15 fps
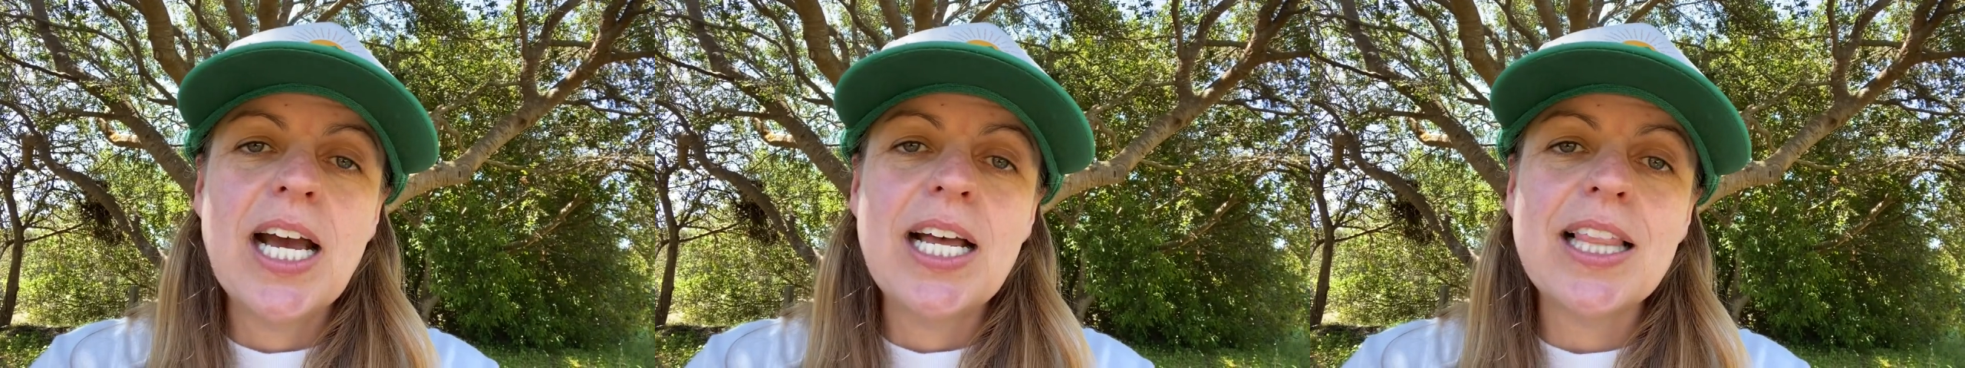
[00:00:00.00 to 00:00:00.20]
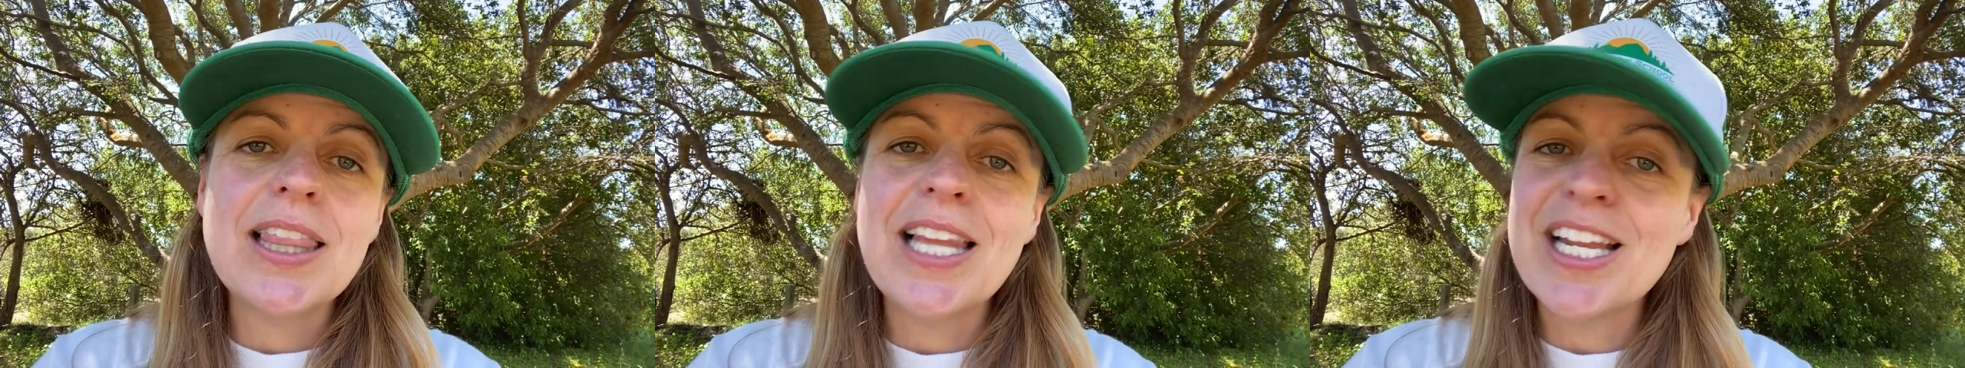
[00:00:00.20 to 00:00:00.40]

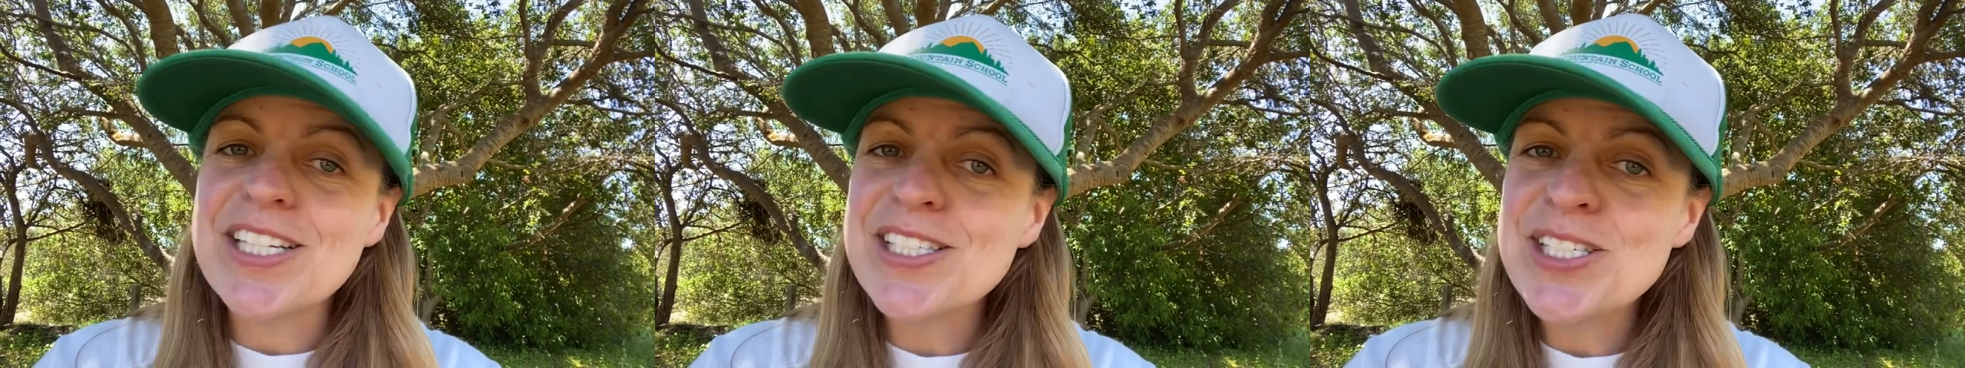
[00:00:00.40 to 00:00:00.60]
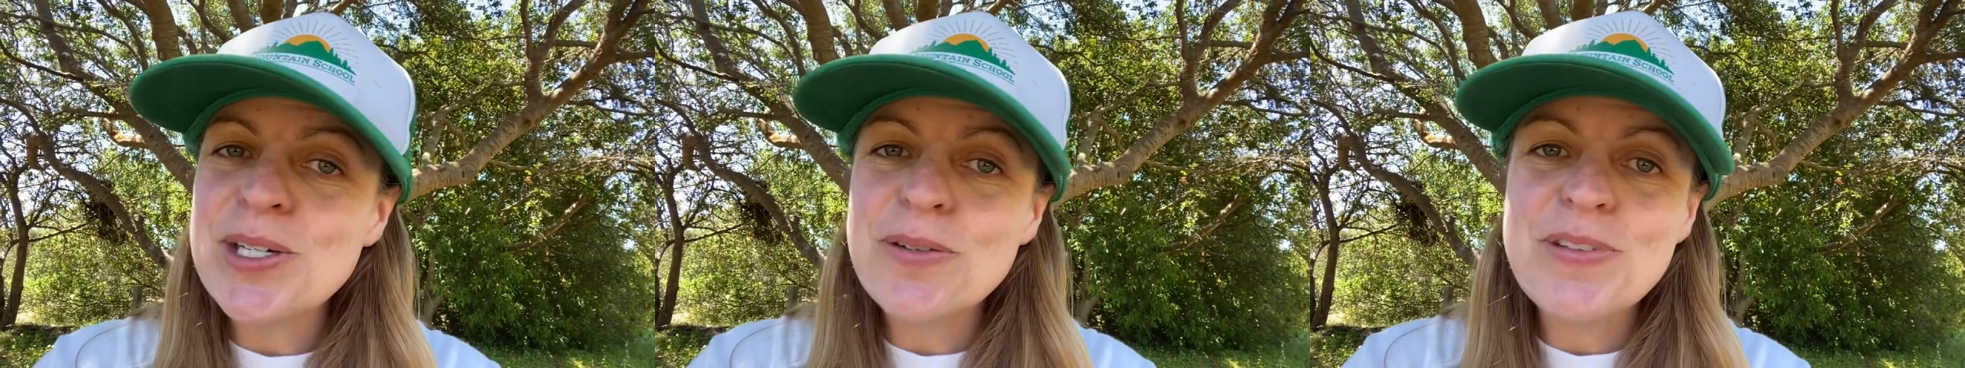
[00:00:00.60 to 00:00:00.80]
let
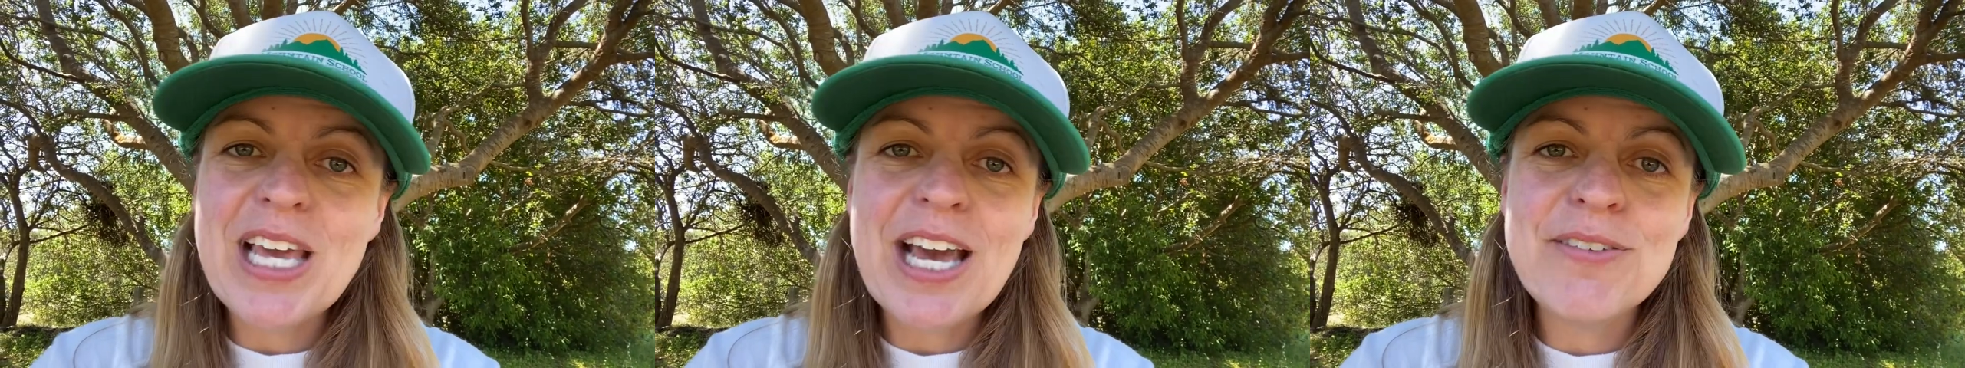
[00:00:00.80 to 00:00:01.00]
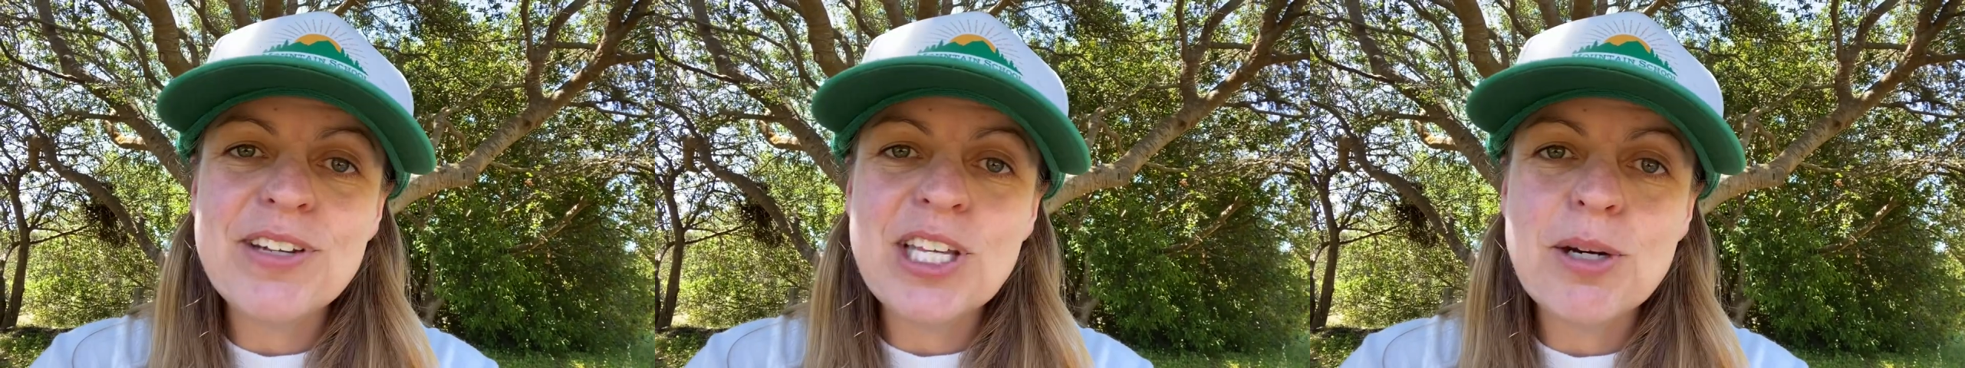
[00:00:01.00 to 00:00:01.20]
us know if you
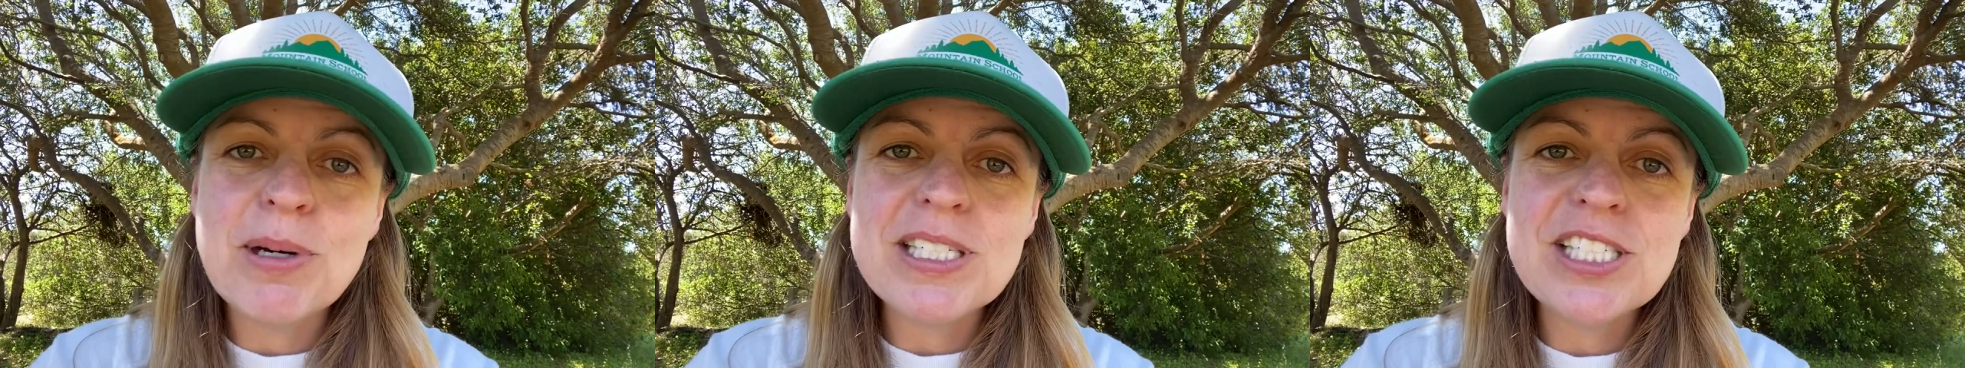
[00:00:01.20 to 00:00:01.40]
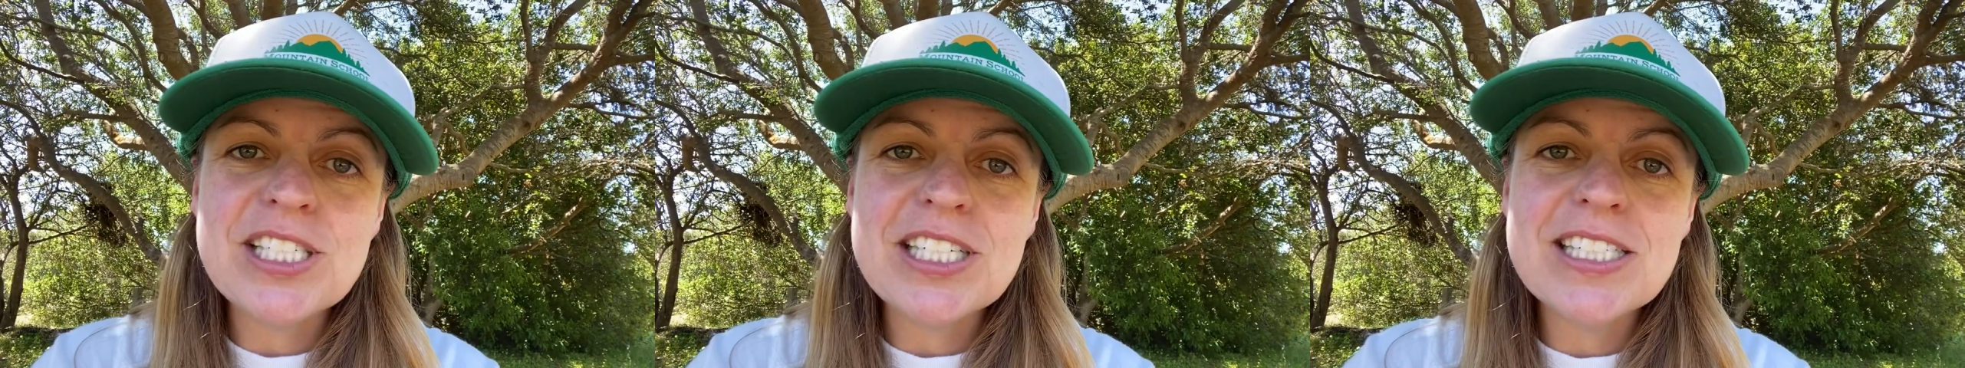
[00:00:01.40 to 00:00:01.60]
have any
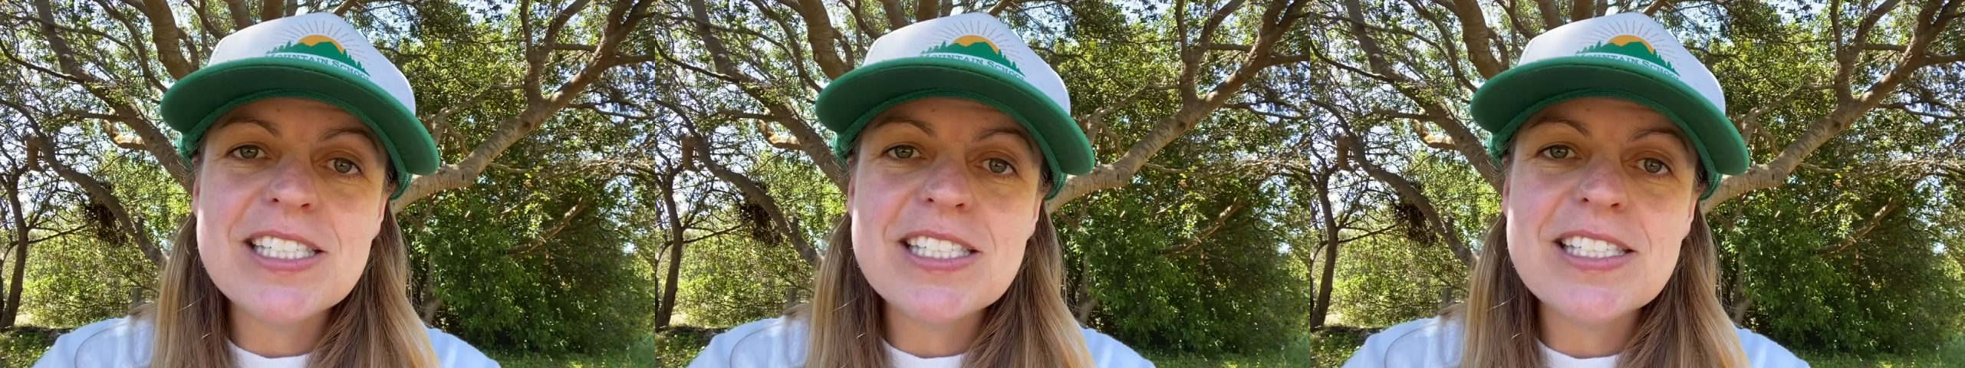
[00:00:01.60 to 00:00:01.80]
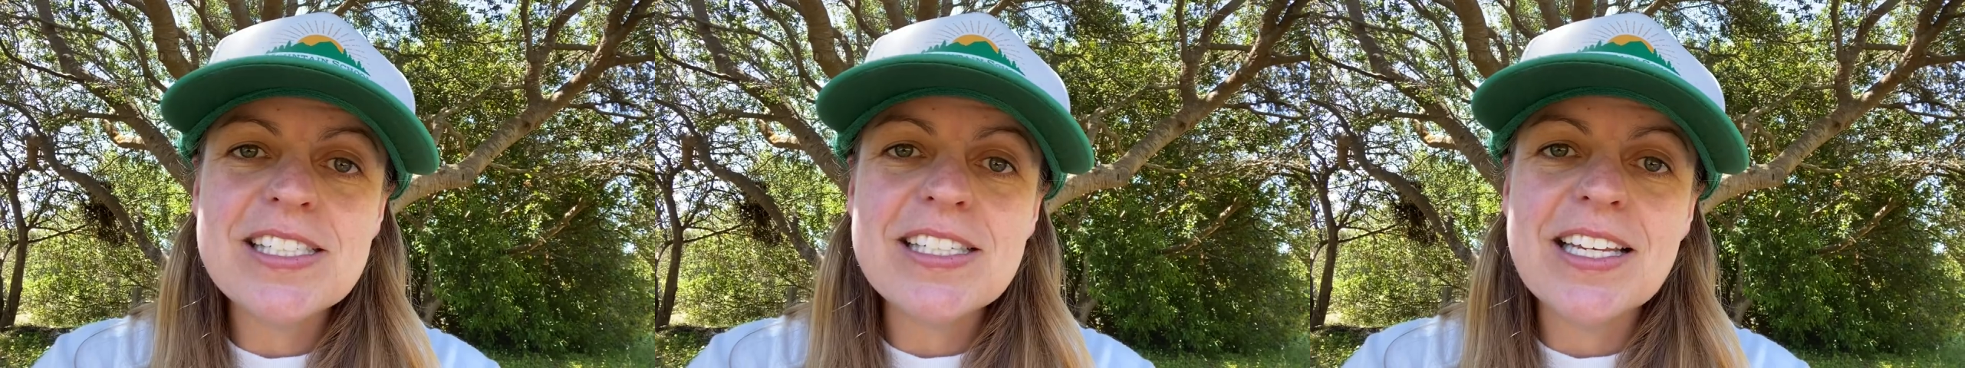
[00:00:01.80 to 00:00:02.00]

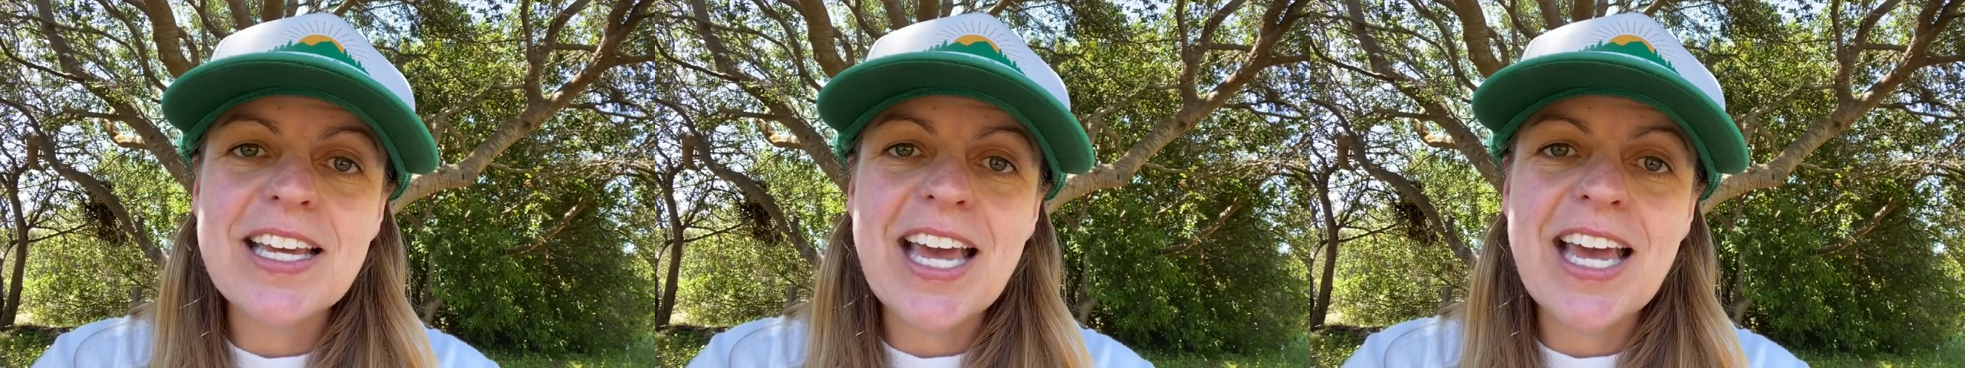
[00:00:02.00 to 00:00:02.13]
questions